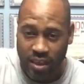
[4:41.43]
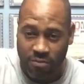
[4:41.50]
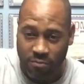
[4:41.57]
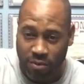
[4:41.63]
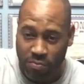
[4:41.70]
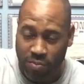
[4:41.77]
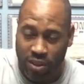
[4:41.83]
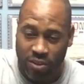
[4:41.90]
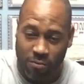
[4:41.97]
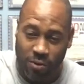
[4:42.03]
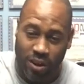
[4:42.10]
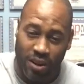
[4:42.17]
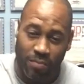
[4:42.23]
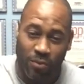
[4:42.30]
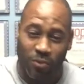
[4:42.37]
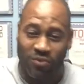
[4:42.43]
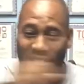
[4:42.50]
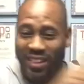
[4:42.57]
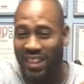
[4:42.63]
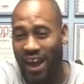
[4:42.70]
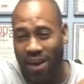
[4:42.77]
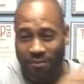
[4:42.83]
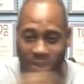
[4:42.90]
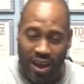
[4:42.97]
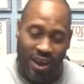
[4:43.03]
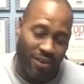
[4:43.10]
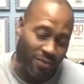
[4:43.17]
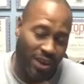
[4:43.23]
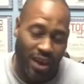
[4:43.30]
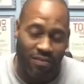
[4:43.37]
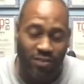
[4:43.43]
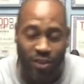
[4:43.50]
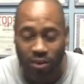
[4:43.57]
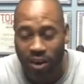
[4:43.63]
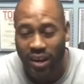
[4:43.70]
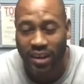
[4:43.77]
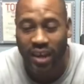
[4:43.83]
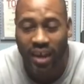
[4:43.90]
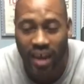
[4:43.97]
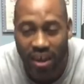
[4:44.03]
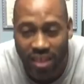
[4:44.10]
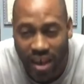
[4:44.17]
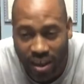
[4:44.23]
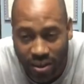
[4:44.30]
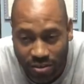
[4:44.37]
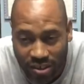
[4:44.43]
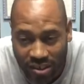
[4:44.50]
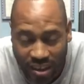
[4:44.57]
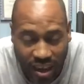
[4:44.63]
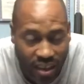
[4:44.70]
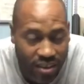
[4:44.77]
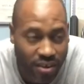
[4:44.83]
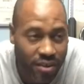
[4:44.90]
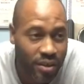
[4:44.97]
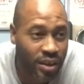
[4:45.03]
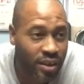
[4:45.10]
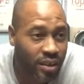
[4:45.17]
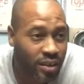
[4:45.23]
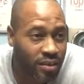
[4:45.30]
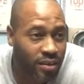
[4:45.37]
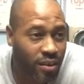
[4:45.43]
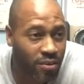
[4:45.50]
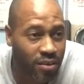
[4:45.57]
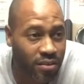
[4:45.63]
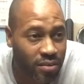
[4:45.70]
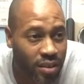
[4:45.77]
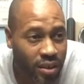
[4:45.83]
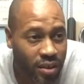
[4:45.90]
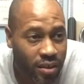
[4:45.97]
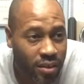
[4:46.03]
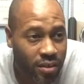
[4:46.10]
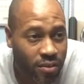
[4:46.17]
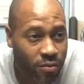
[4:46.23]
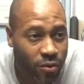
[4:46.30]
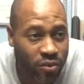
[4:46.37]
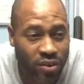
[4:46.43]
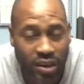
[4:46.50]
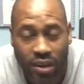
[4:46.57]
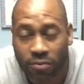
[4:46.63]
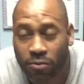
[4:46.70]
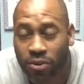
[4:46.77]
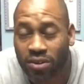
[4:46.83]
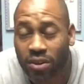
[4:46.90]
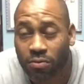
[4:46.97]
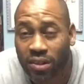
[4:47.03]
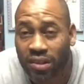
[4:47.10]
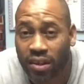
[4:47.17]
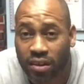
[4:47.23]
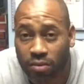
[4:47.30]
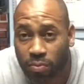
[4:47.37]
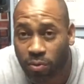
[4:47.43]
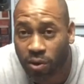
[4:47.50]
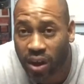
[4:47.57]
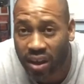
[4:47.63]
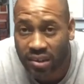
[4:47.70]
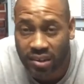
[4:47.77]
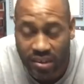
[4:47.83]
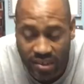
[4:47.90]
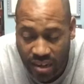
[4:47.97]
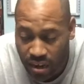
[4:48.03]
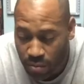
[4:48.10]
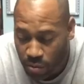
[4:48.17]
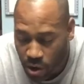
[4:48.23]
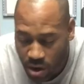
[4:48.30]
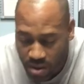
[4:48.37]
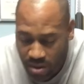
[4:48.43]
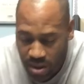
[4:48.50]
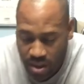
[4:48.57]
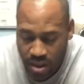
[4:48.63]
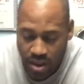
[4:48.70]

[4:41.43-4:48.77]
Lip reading: But the one that moves it that way, we have no idea how that goes together. So we'll see what tech support has to say tomorrow.